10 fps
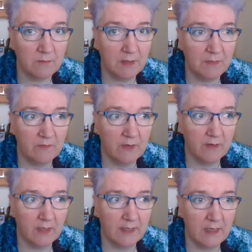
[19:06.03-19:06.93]
So it
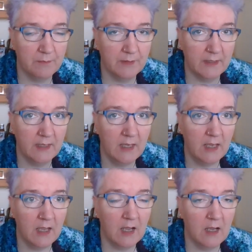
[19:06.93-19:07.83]
is possible that
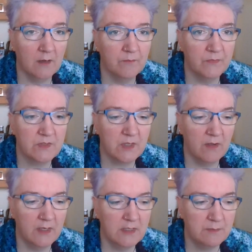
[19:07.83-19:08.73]
that's where it came from,
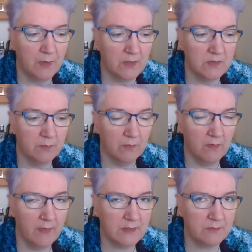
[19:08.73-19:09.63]
that I hadn't started
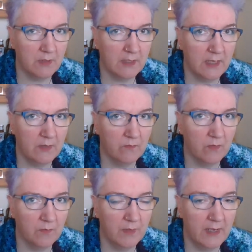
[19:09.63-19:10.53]
anything new and
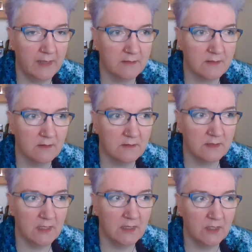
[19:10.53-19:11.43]
the things I
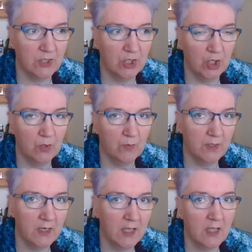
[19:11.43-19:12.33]
was doing were kind of
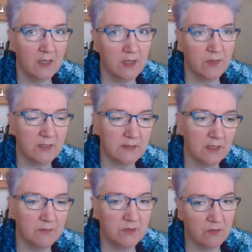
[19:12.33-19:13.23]
slow, and I
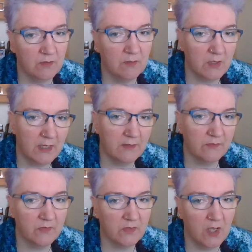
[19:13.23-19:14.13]
don't know.
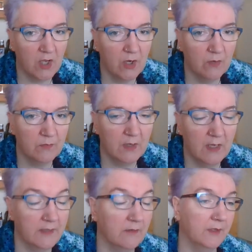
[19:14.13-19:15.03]
But
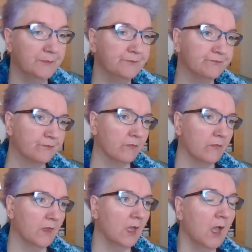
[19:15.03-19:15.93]
I
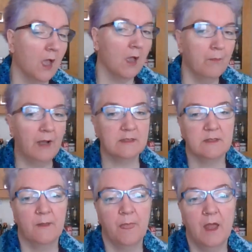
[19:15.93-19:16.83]
have definitely
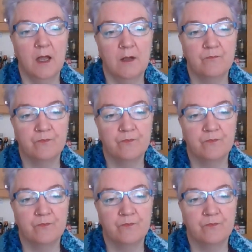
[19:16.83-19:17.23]
rectified that.